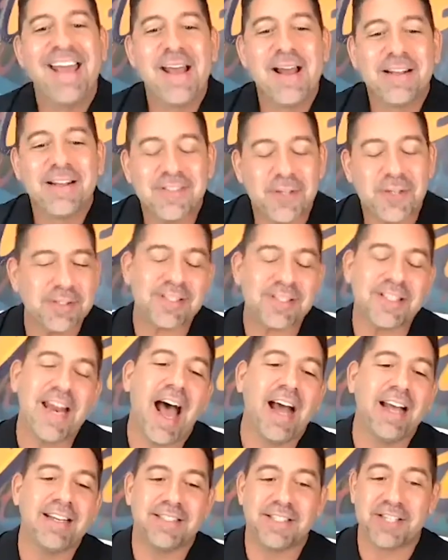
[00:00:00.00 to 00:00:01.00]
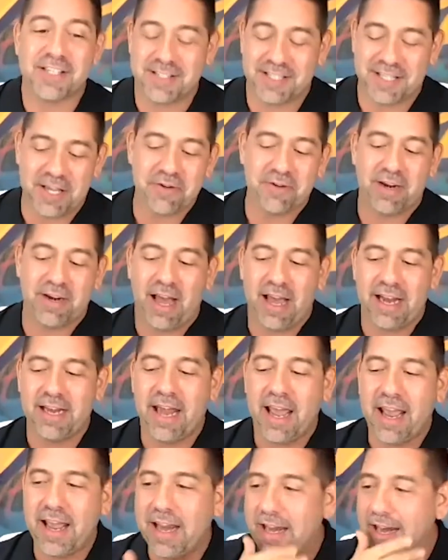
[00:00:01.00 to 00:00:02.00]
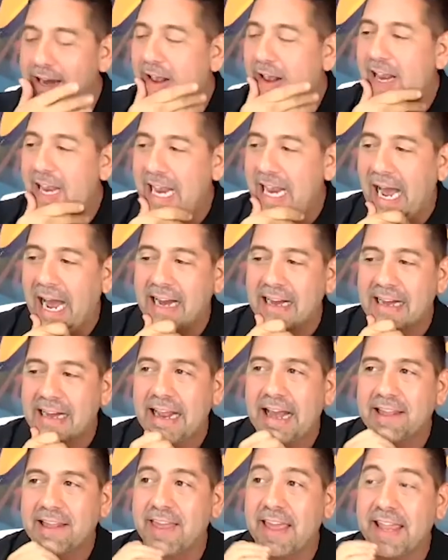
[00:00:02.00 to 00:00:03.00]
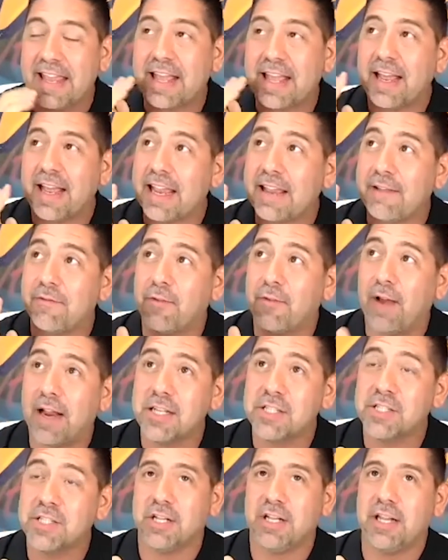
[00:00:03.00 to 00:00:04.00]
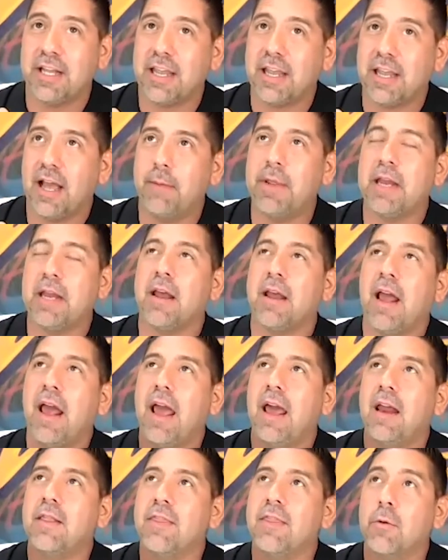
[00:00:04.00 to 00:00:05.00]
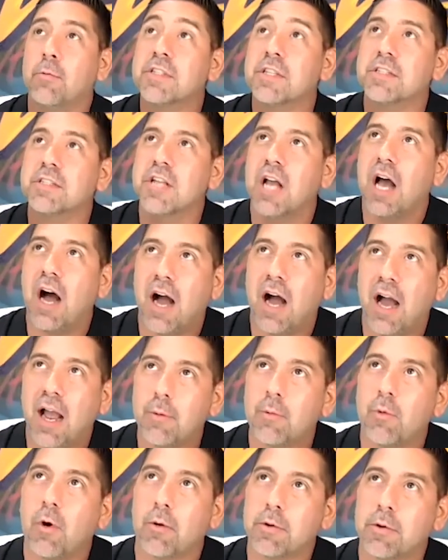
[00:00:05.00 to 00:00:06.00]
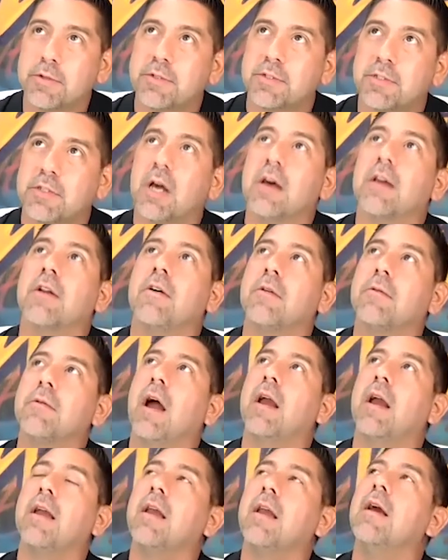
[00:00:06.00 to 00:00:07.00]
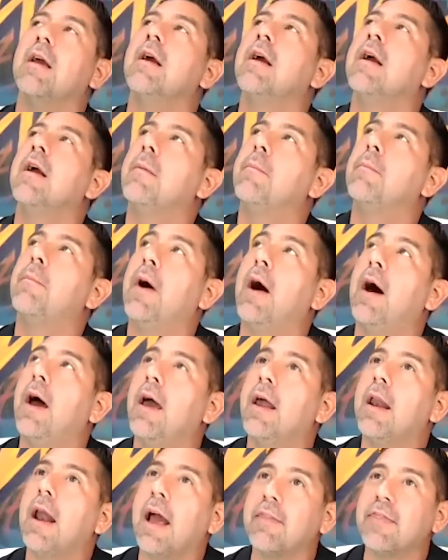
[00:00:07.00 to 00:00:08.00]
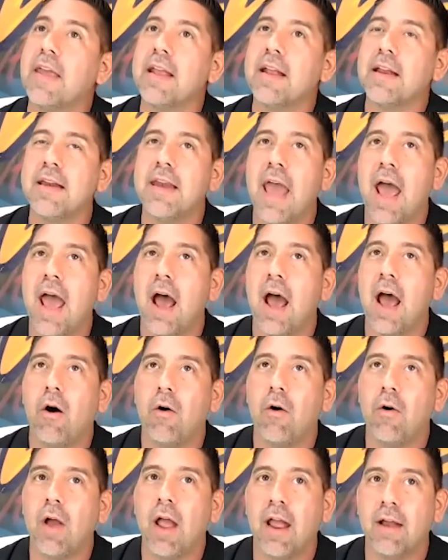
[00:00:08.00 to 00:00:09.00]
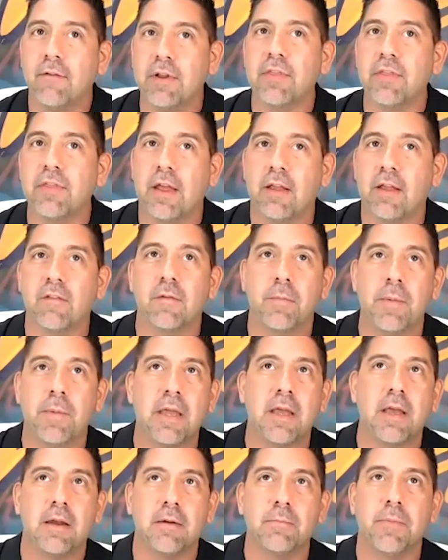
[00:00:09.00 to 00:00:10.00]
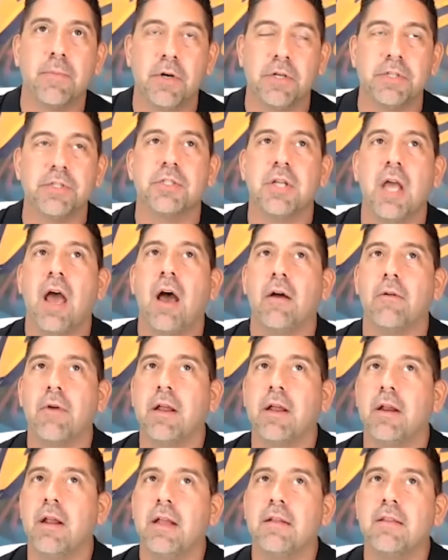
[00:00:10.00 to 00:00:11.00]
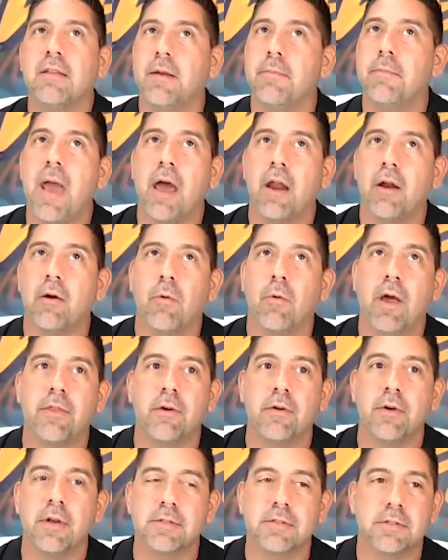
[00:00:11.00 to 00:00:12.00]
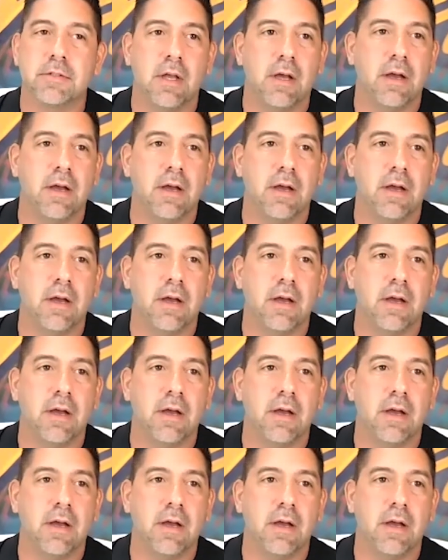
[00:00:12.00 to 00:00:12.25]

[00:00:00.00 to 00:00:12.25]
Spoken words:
So it's not just you and I think eventually, I mean, there was a time where it was subtle, right? But I think now everything's being pushed down, right? It doesn't matter whether it's